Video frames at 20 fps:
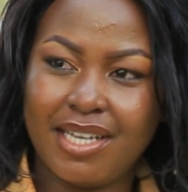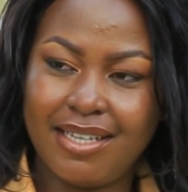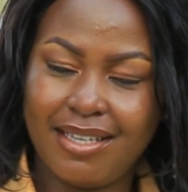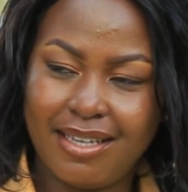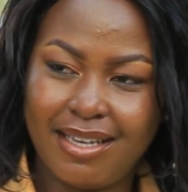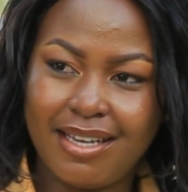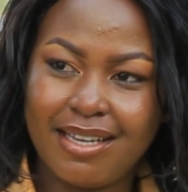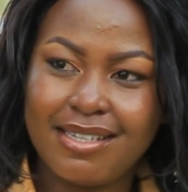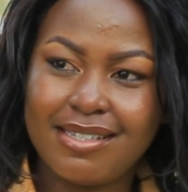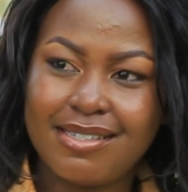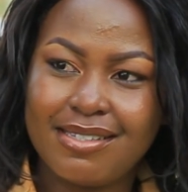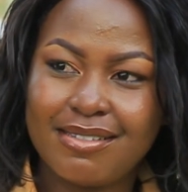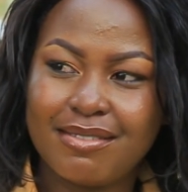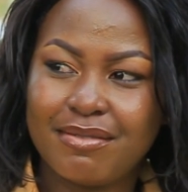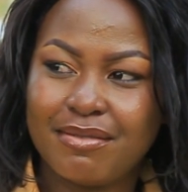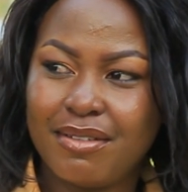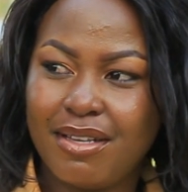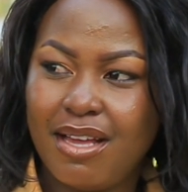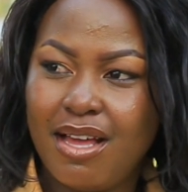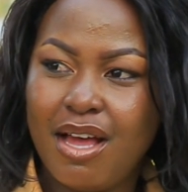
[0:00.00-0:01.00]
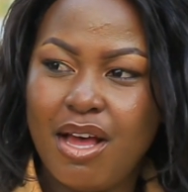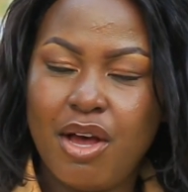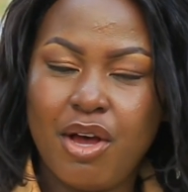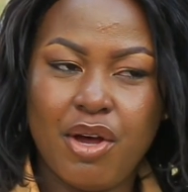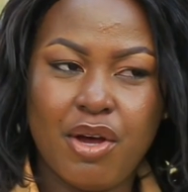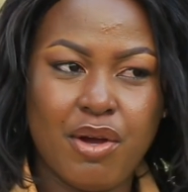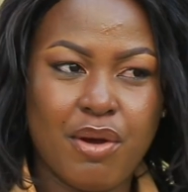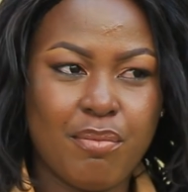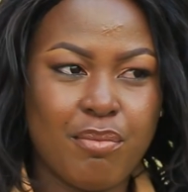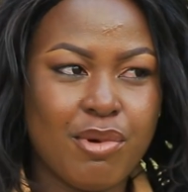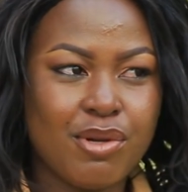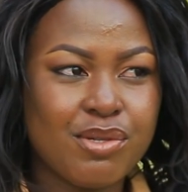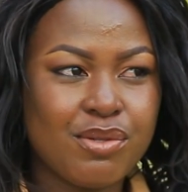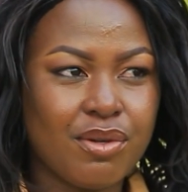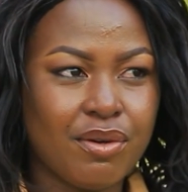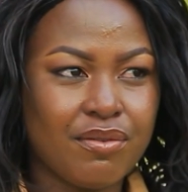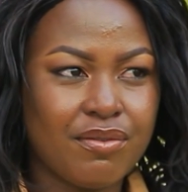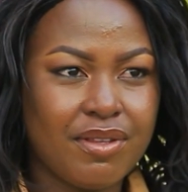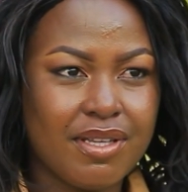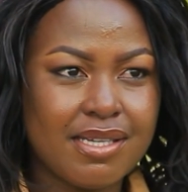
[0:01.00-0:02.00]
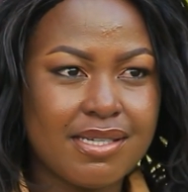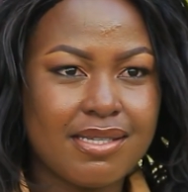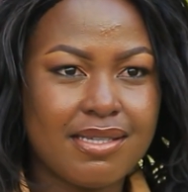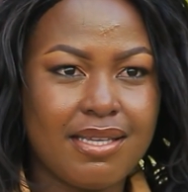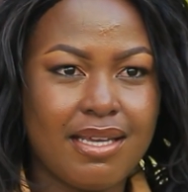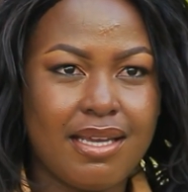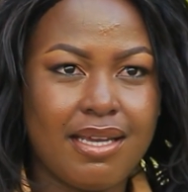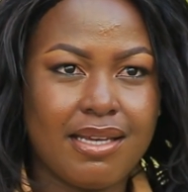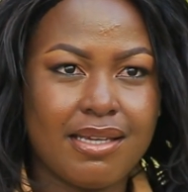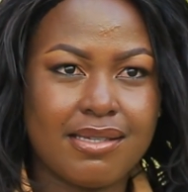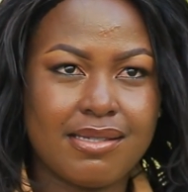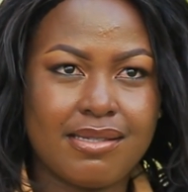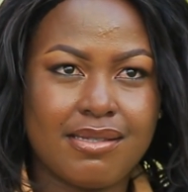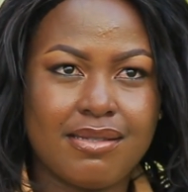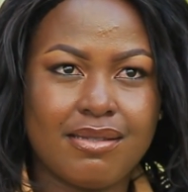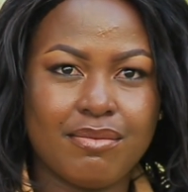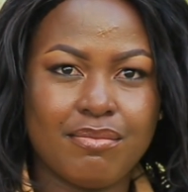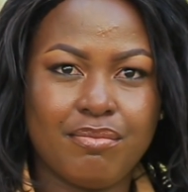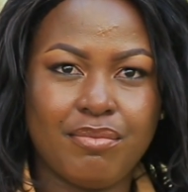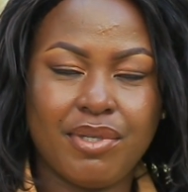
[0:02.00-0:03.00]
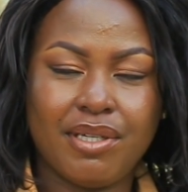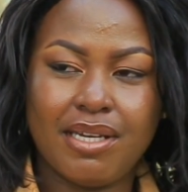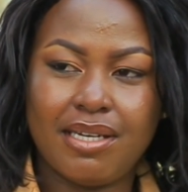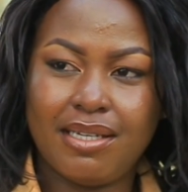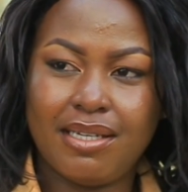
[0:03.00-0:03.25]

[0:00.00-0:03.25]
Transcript: Yes. Most of these things, I've